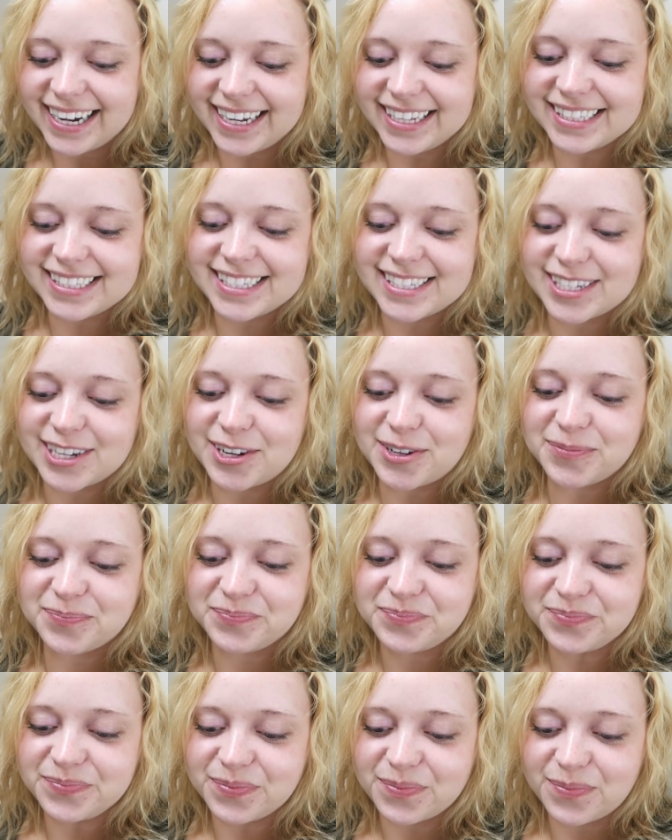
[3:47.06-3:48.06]
And
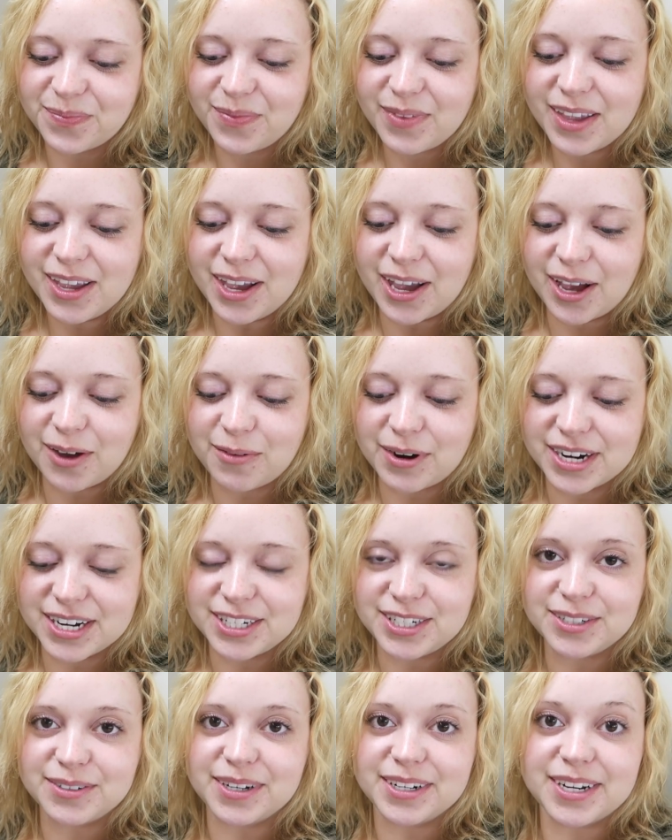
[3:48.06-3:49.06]
so I want
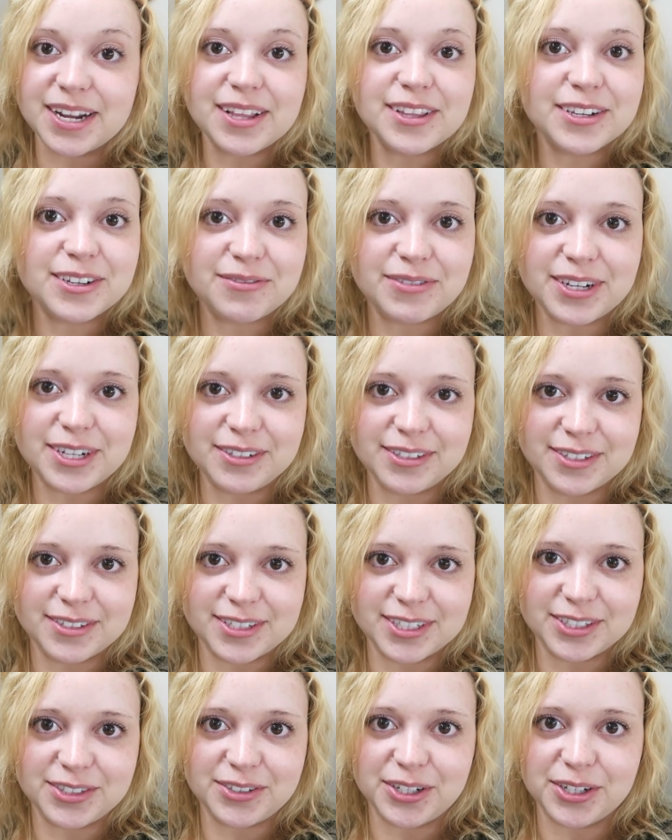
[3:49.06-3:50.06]
to do another video
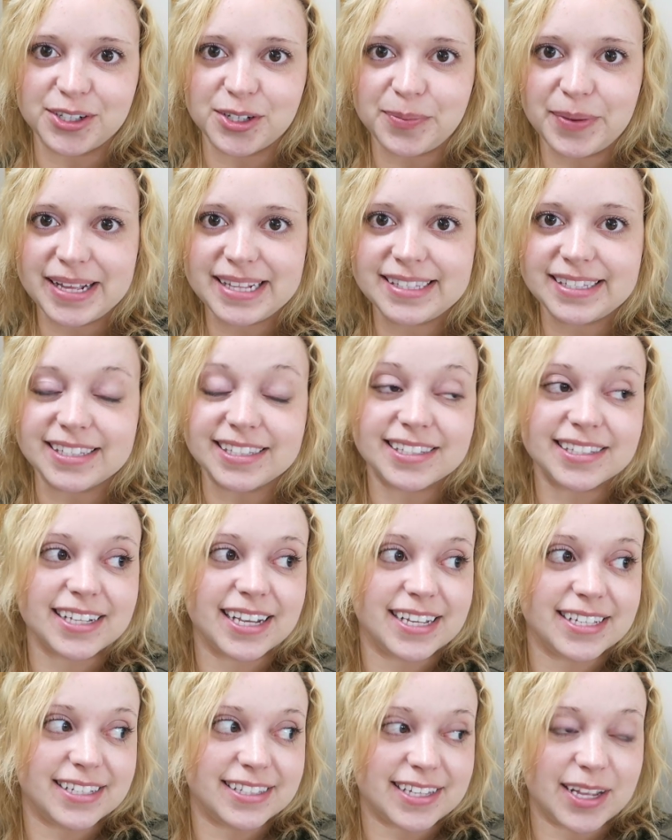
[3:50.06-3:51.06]
using Crayola pencils,
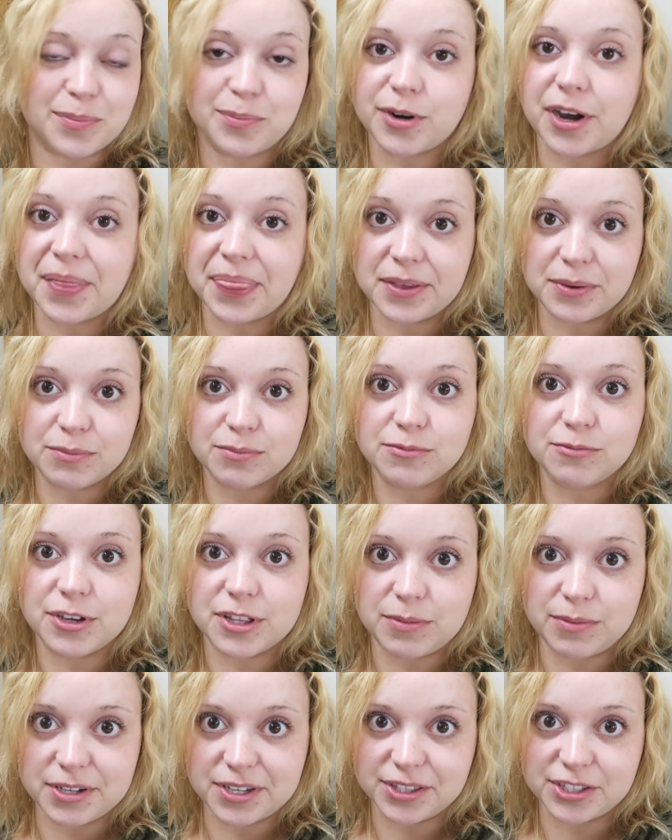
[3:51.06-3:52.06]
because I brought them
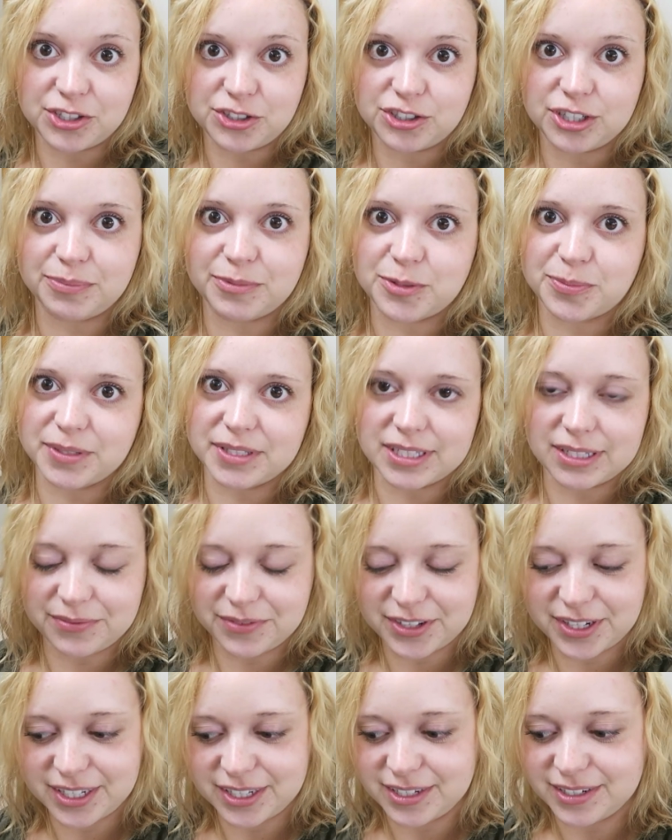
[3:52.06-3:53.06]
with me on this trip
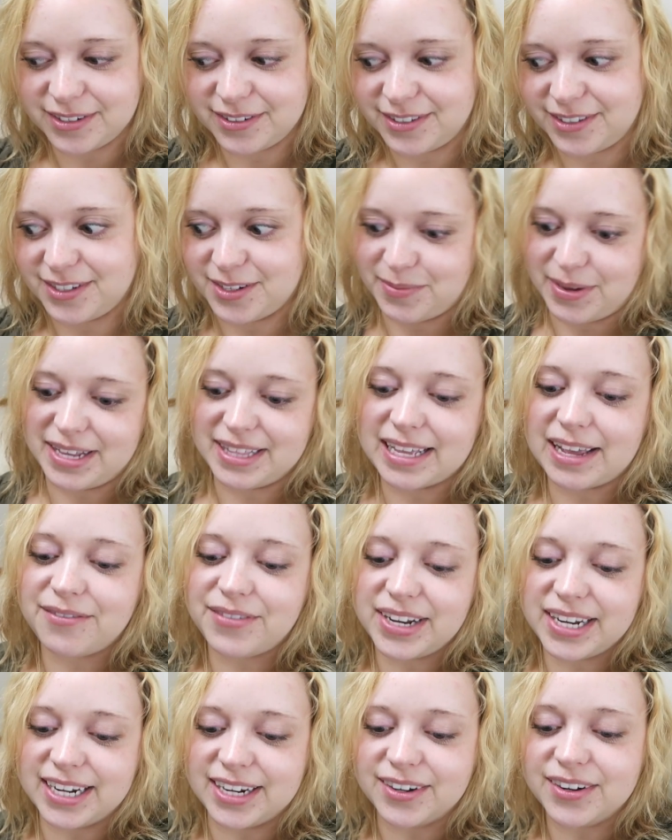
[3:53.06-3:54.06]
specifically to make that
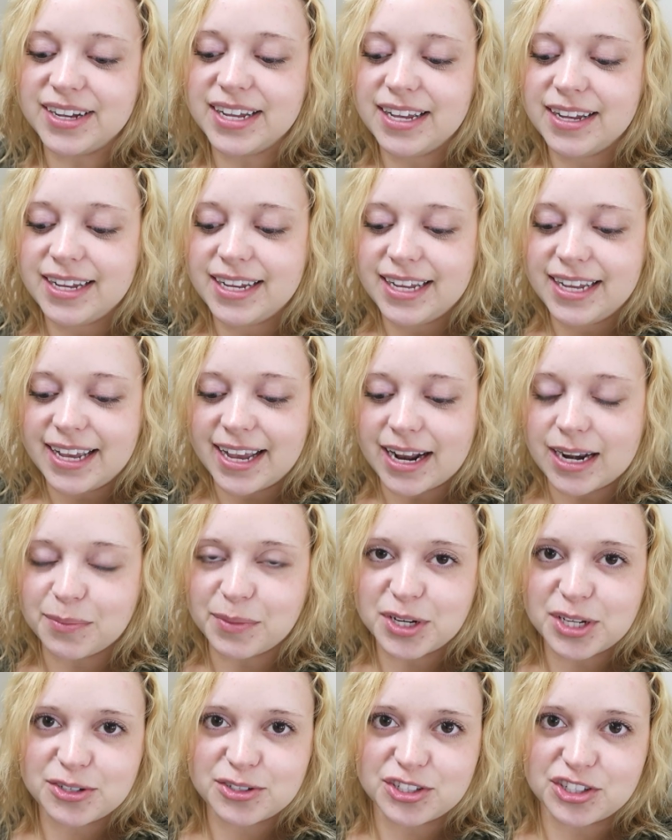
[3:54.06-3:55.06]
video. And I'm
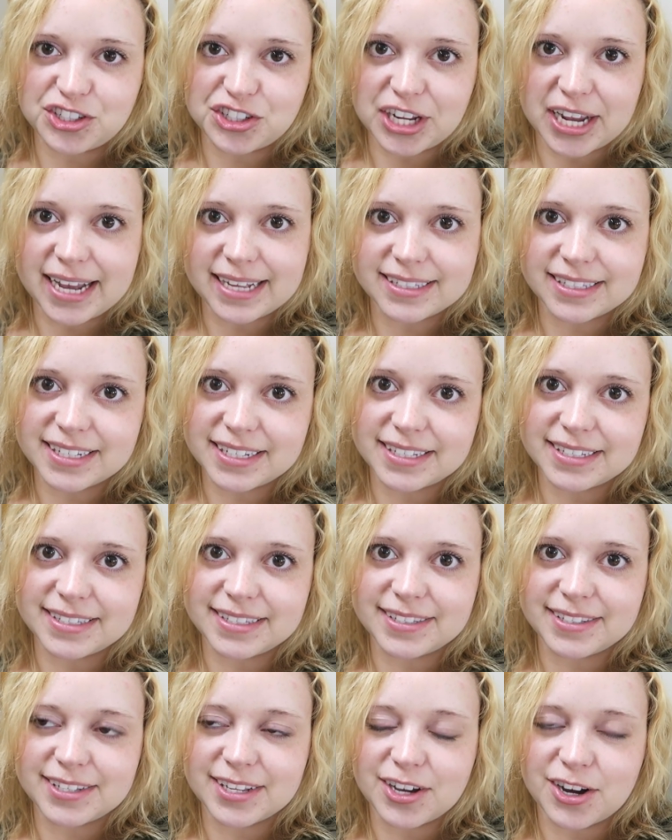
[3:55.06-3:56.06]
going to use
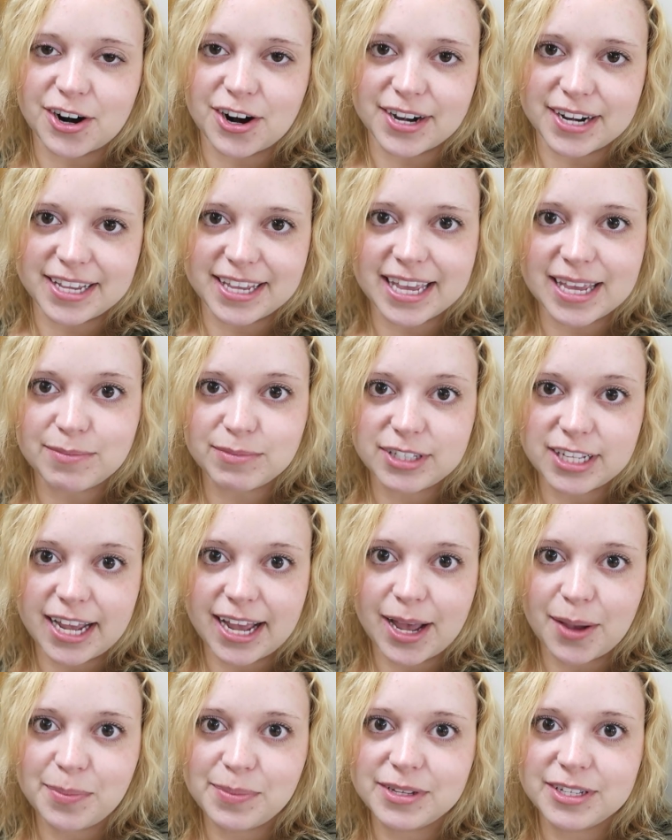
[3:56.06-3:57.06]
Jazza's Artie Games
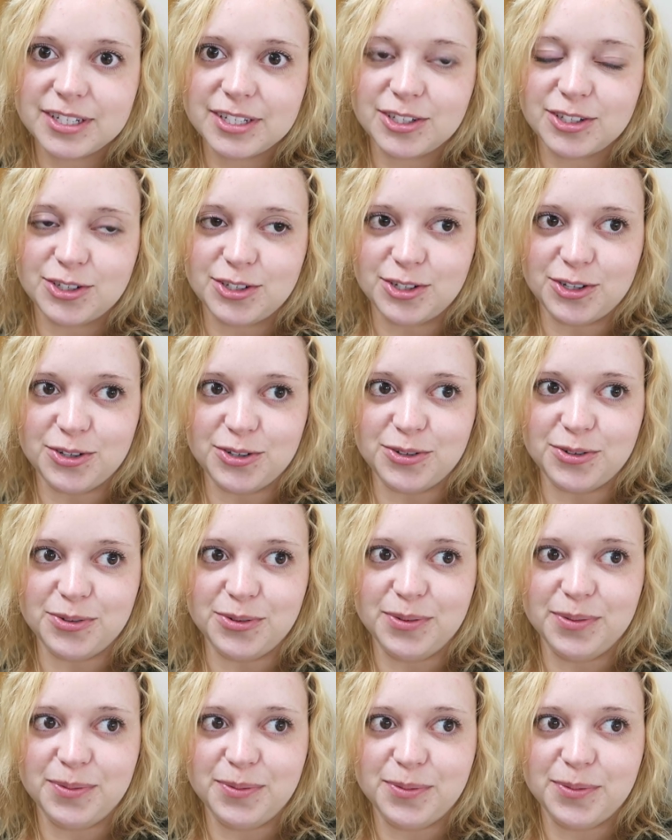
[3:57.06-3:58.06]
app
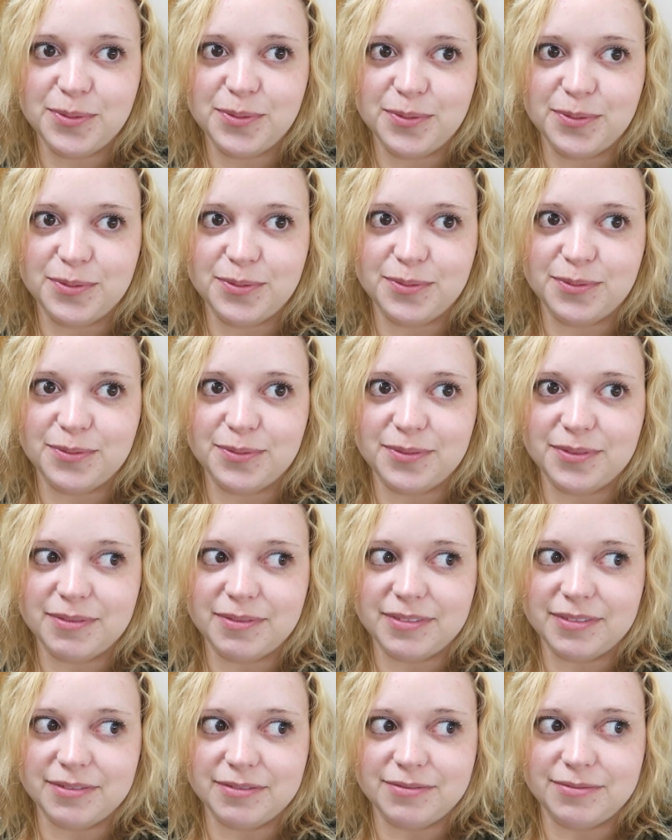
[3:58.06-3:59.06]
to
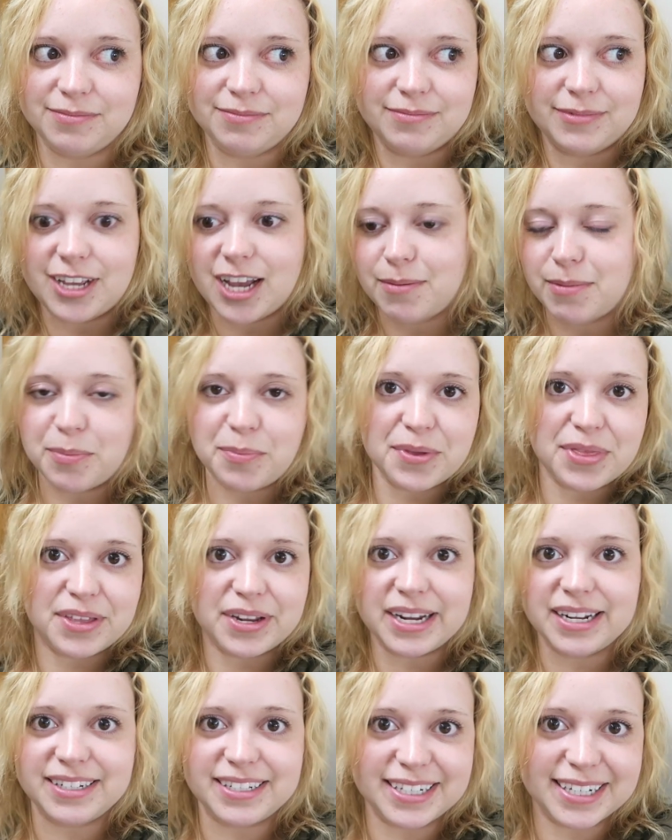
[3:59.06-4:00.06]
come up with
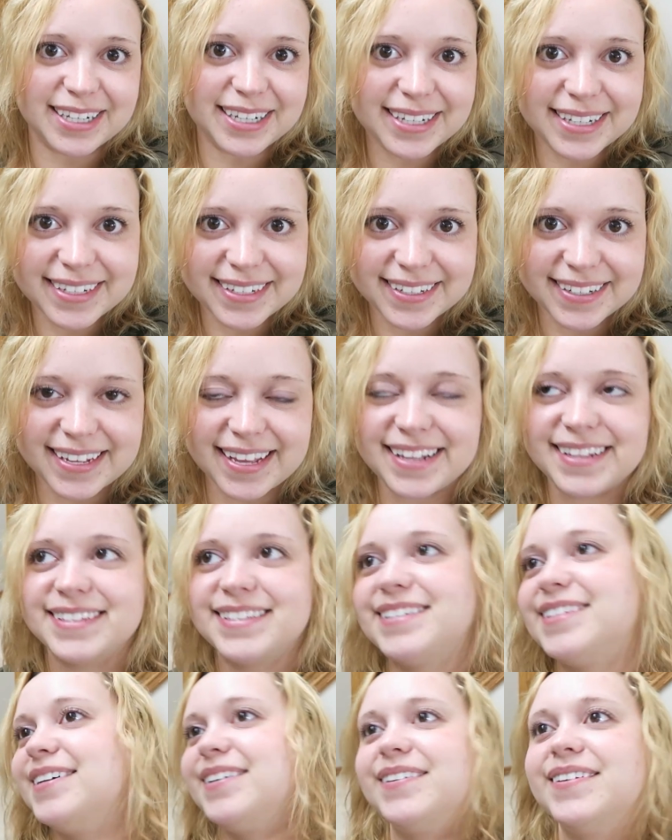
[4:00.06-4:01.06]
an idea. And
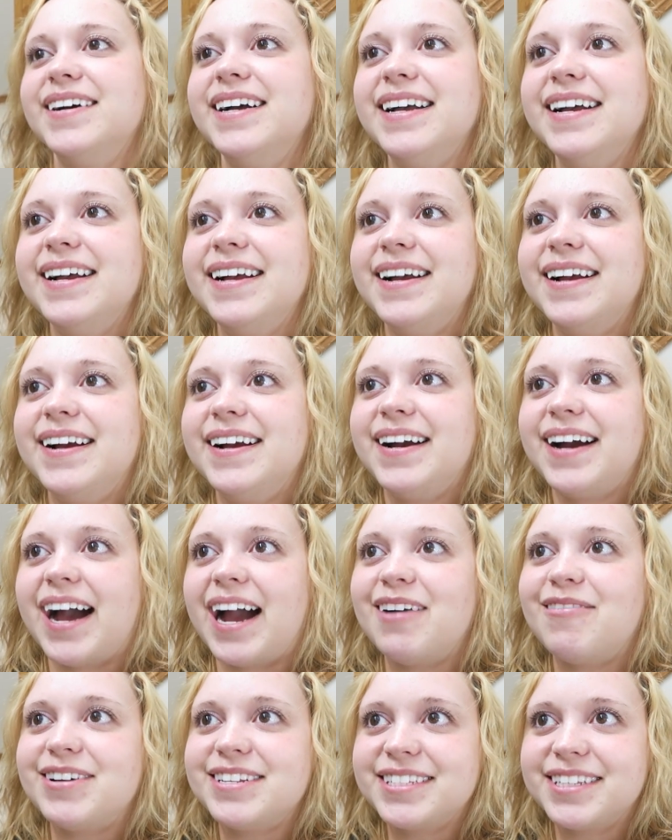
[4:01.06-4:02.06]
so
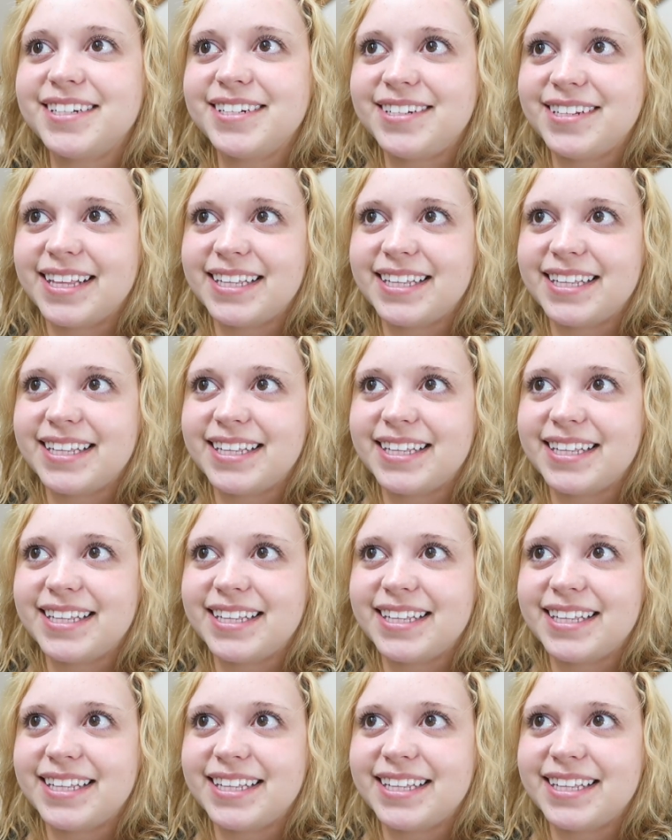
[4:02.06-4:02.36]
I was going to